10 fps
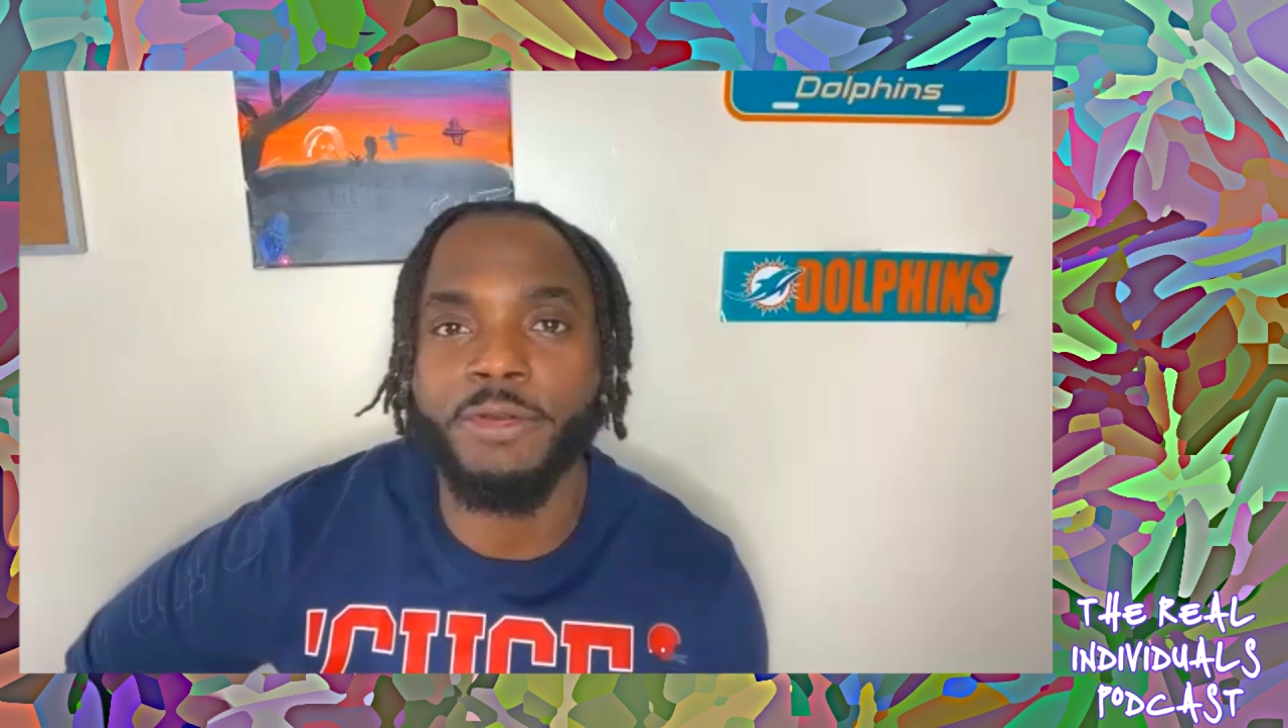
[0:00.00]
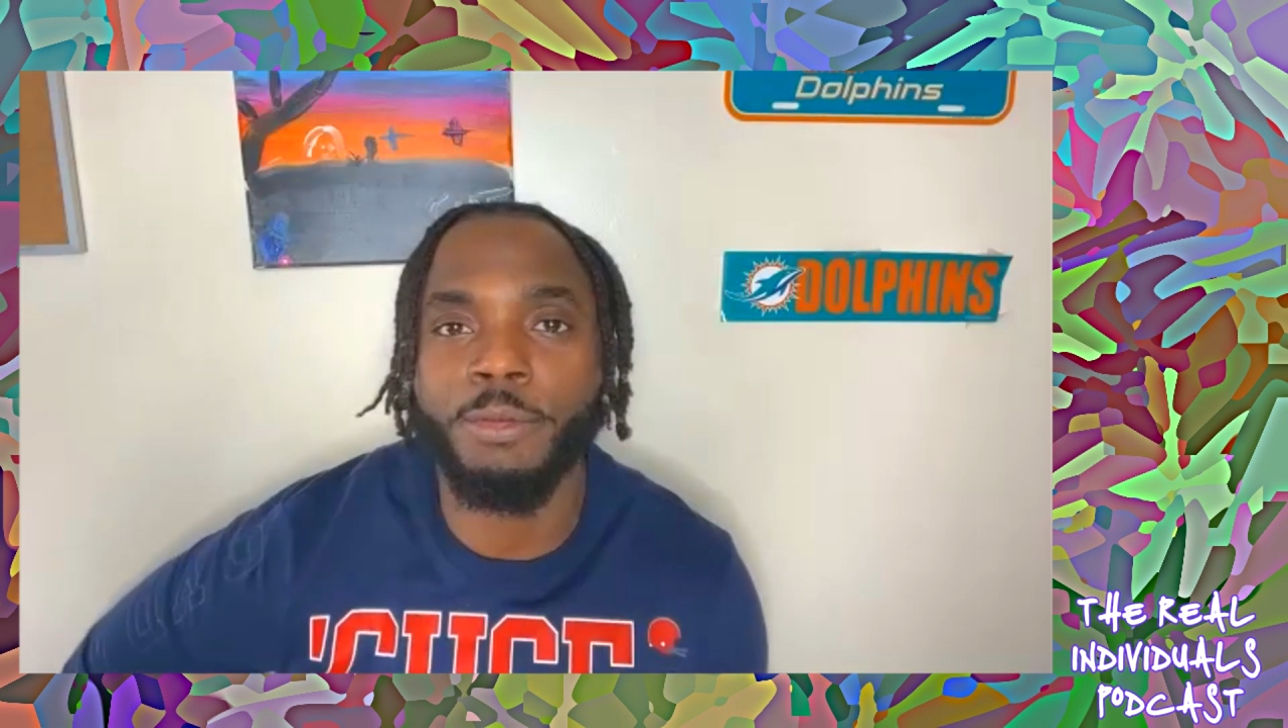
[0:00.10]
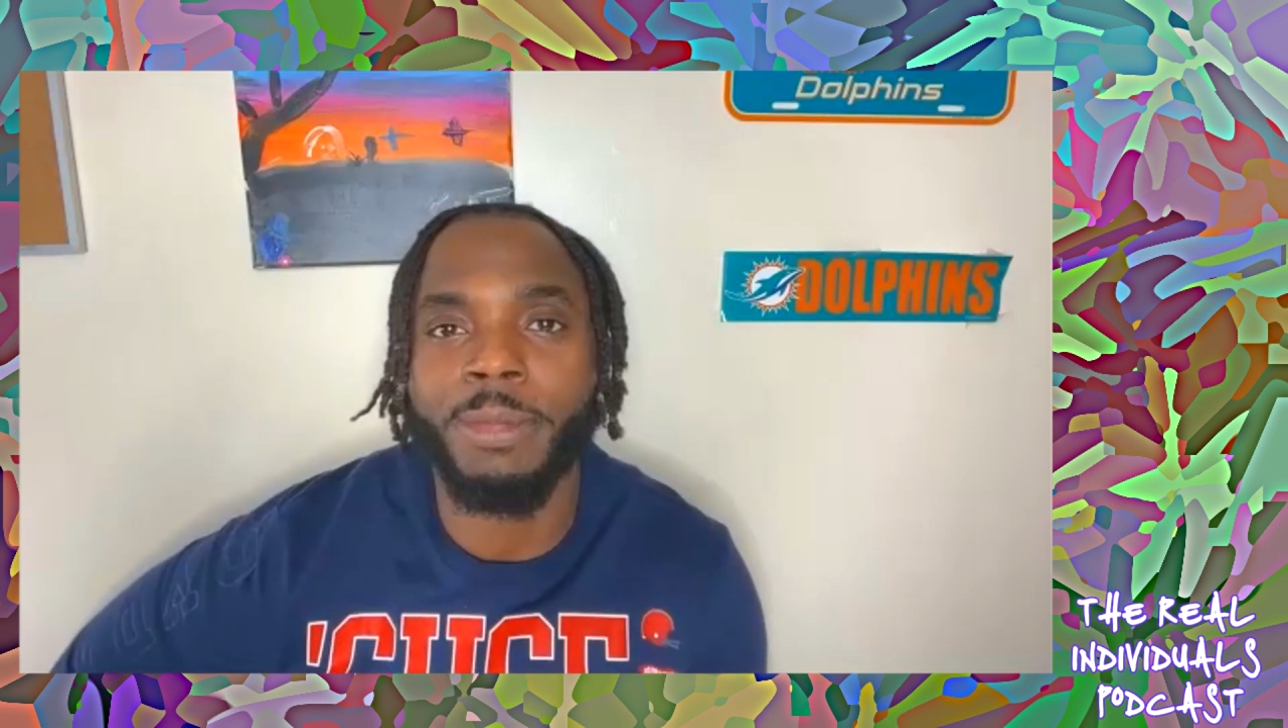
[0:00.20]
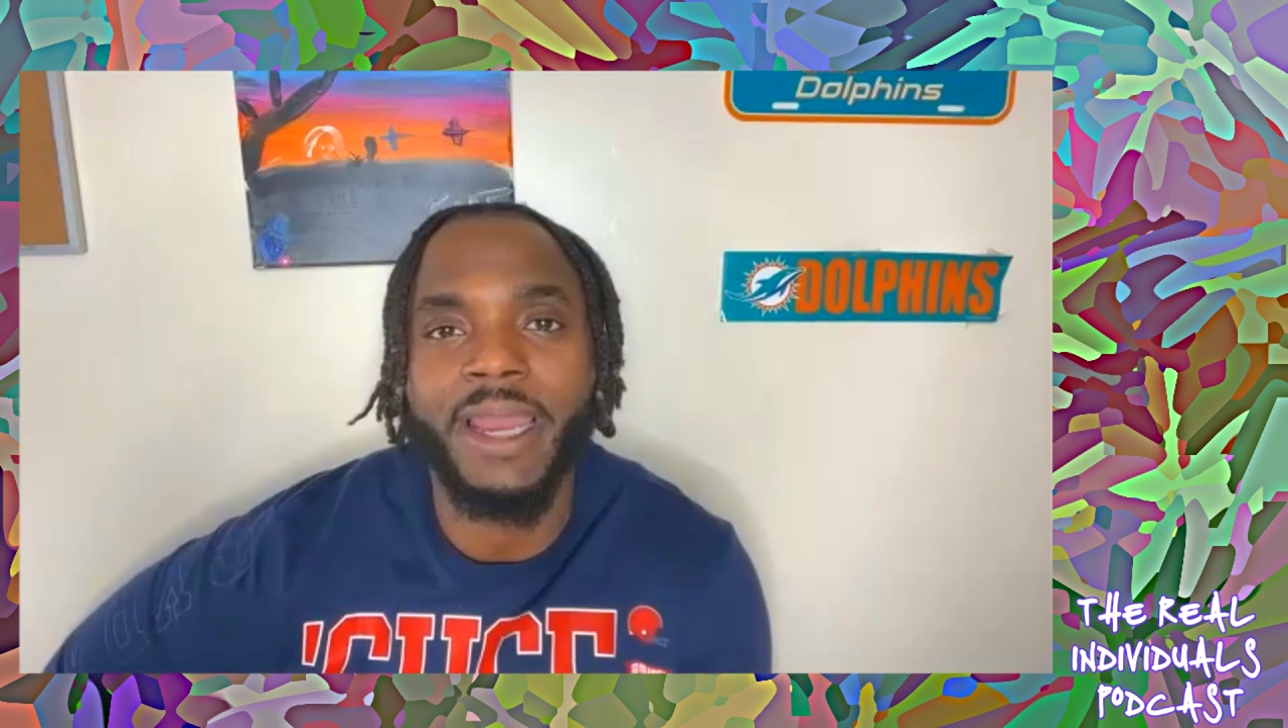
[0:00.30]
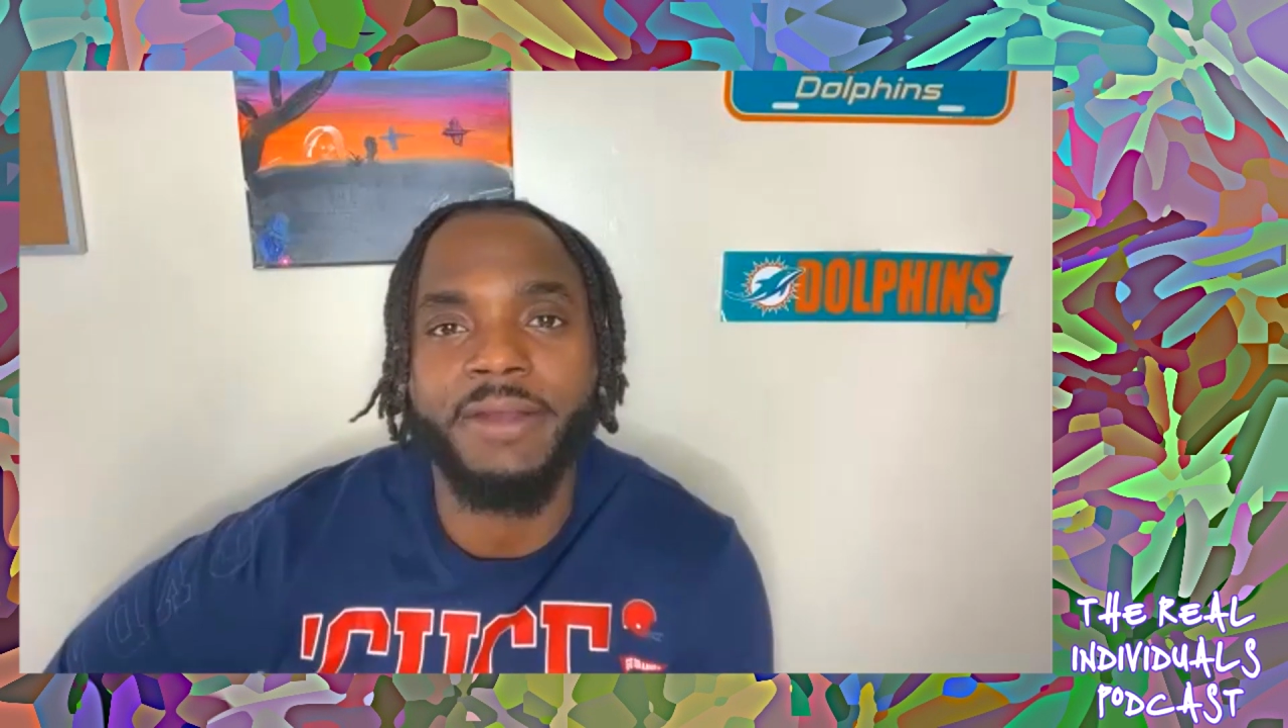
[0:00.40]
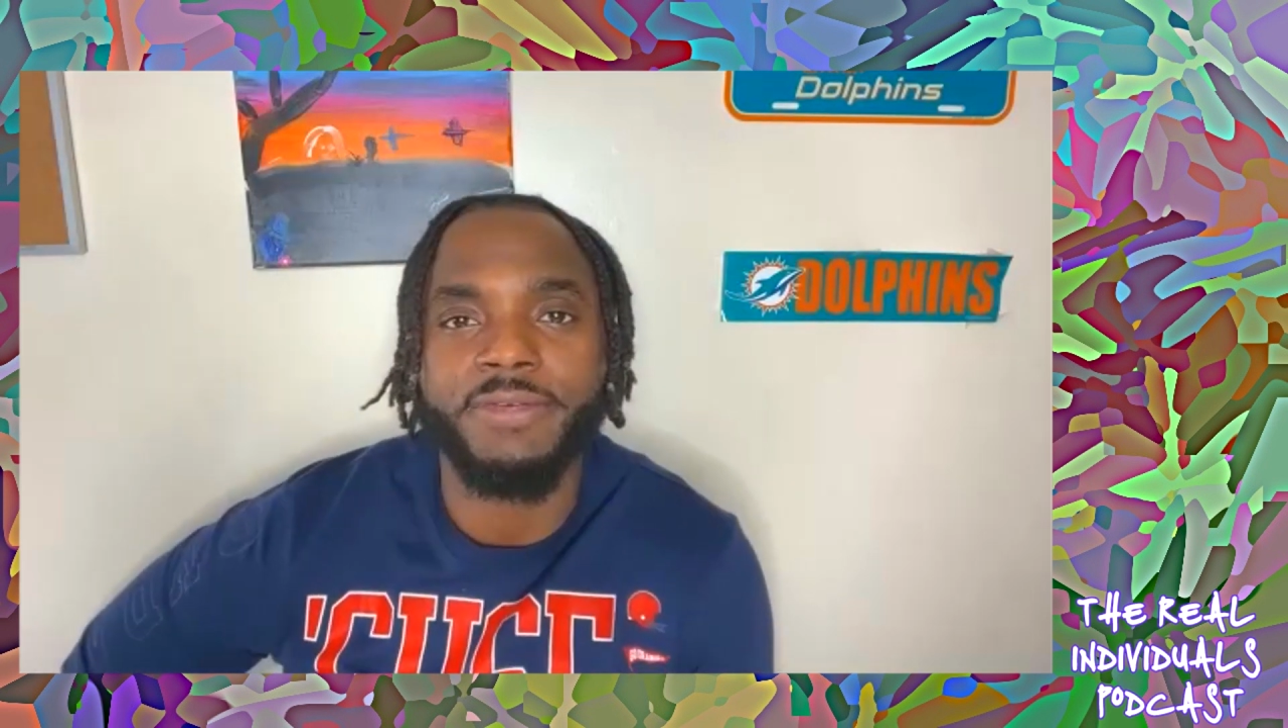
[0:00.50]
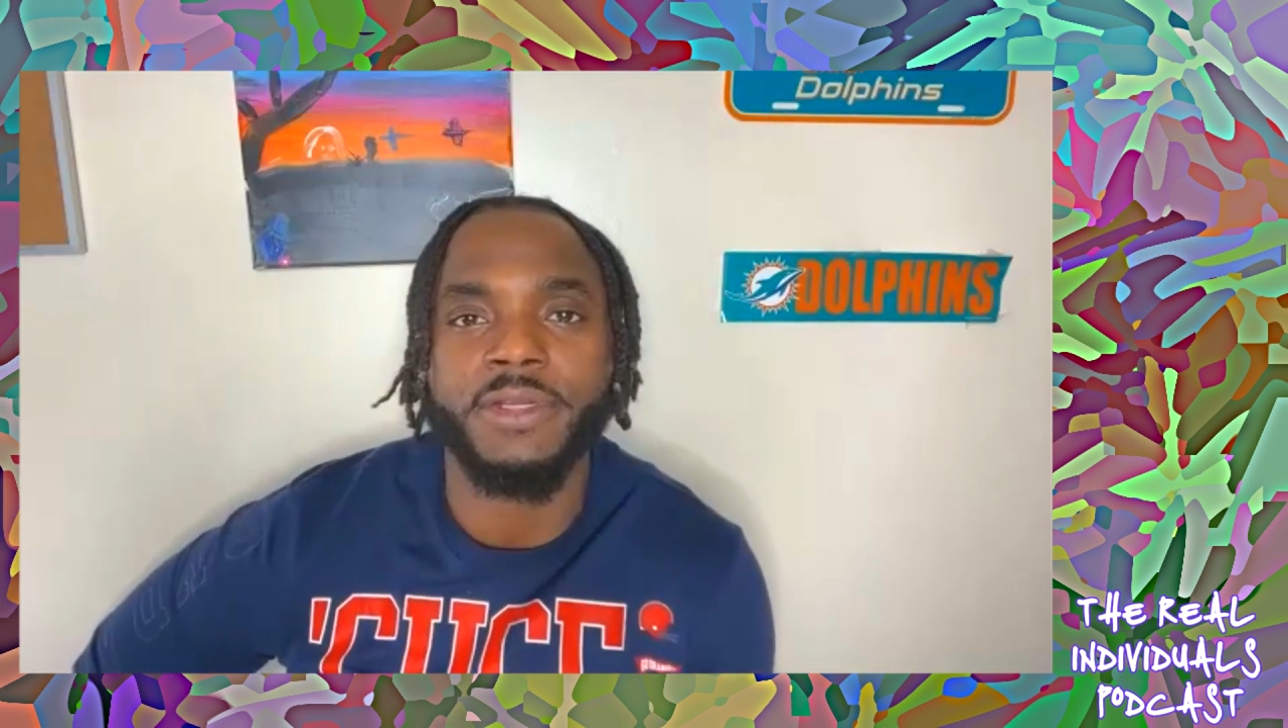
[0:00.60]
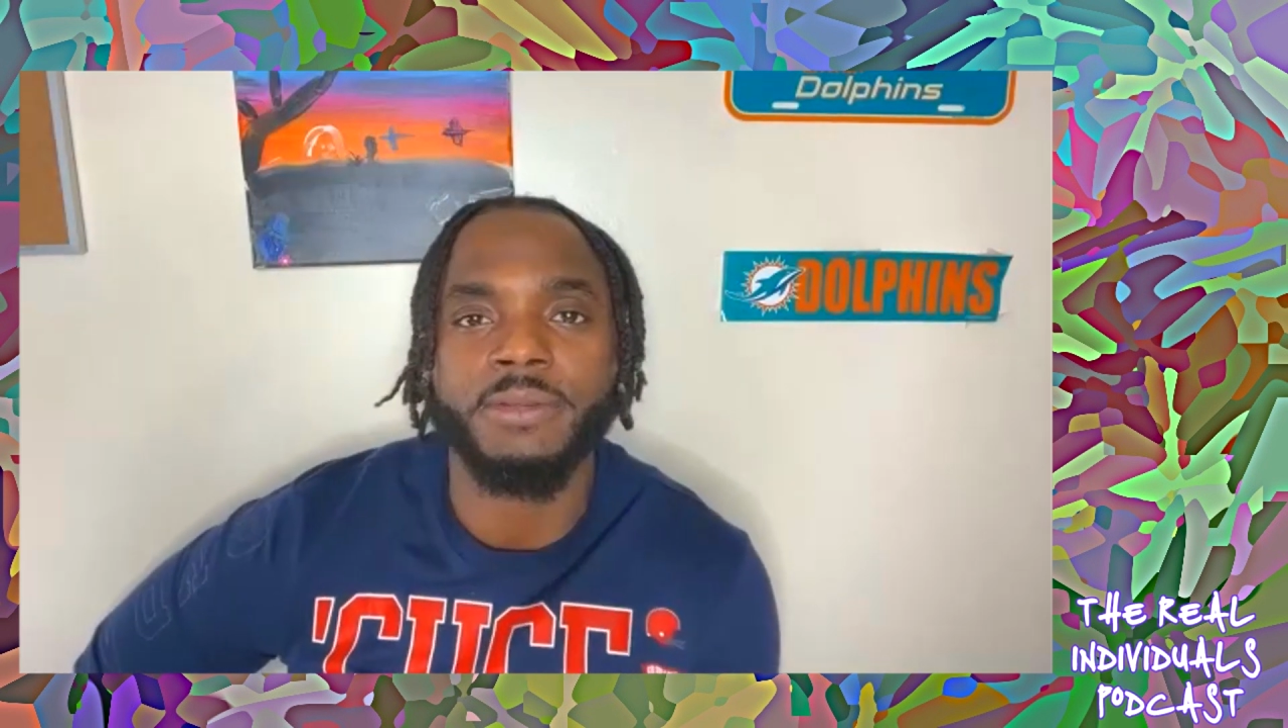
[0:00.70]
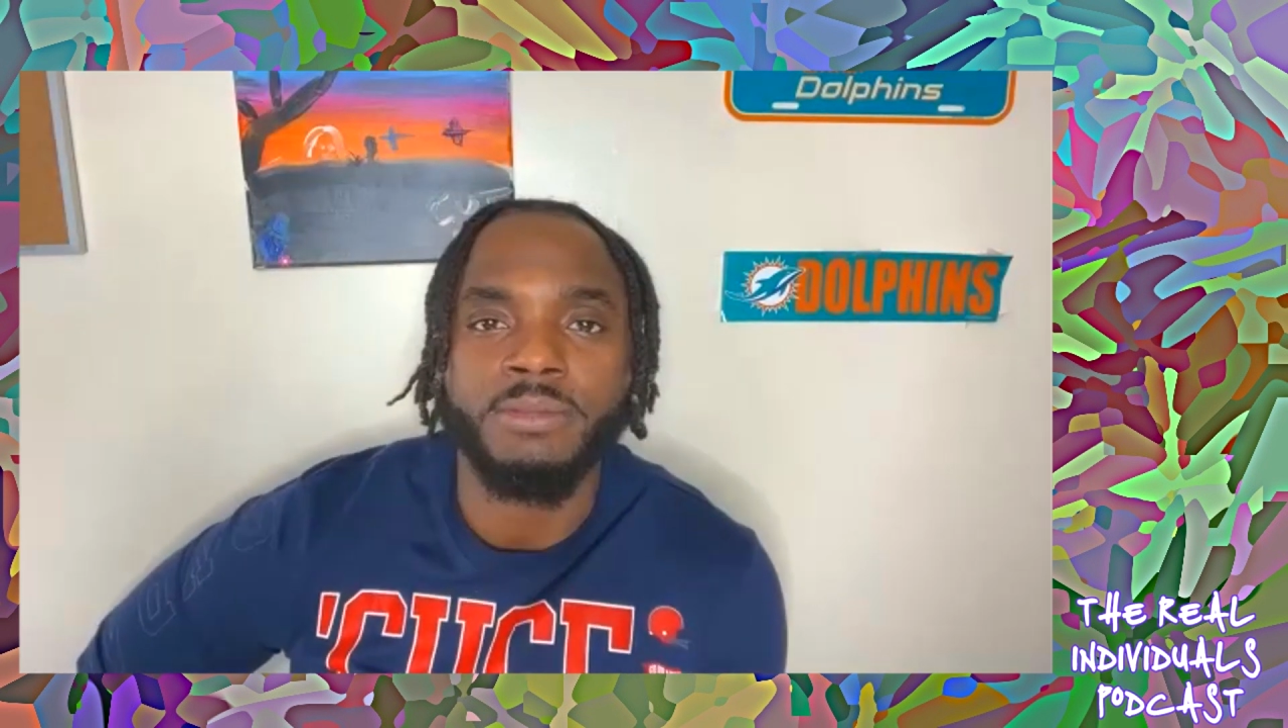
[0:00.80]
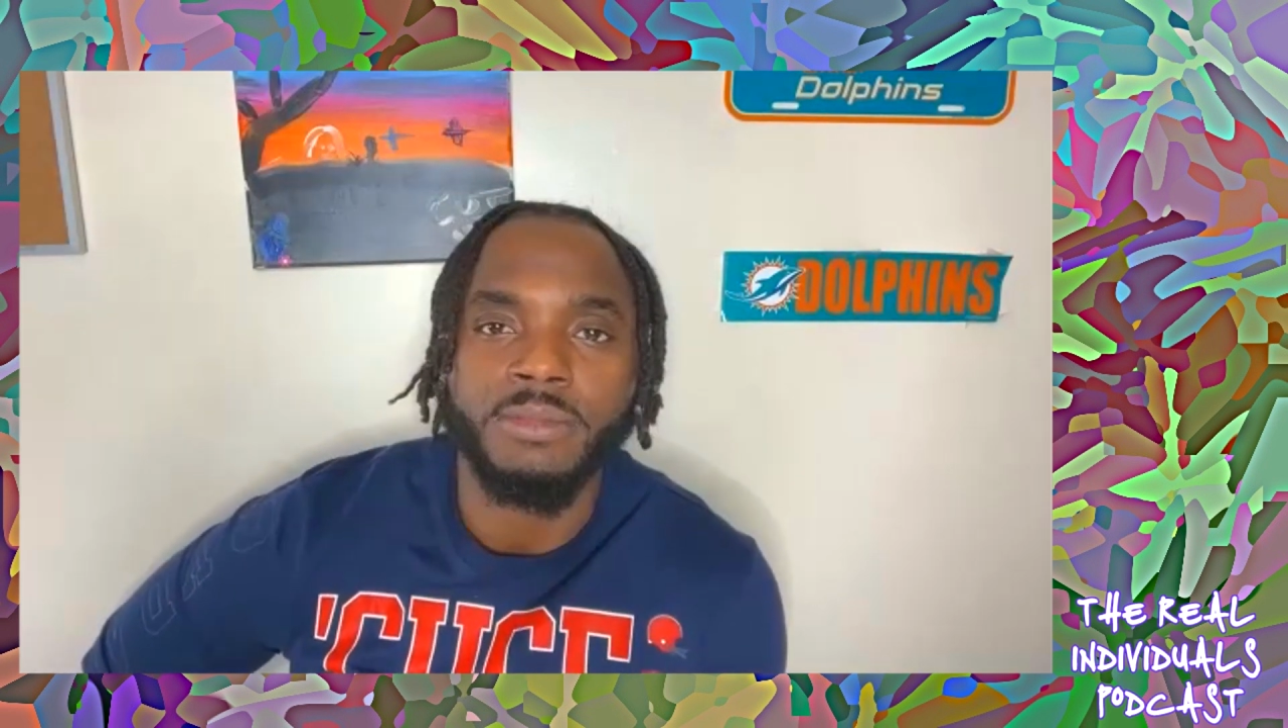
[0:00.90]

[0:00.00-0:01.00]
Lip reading: bad for them,